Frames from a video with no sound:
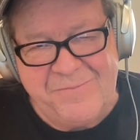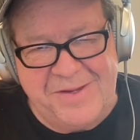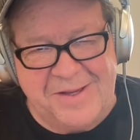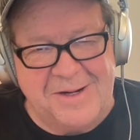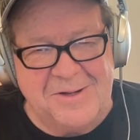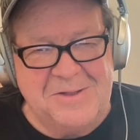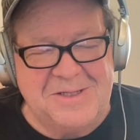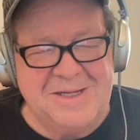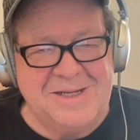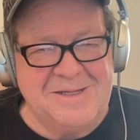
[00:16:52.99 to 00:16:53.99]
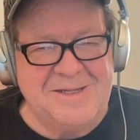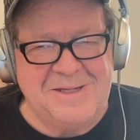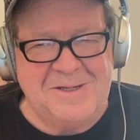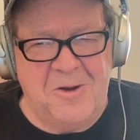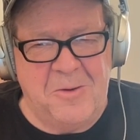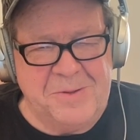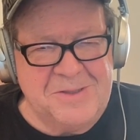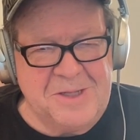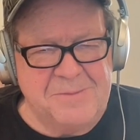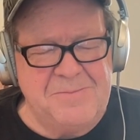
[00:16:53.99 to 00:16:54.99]
It
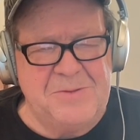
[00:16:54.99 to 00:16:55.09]
opens up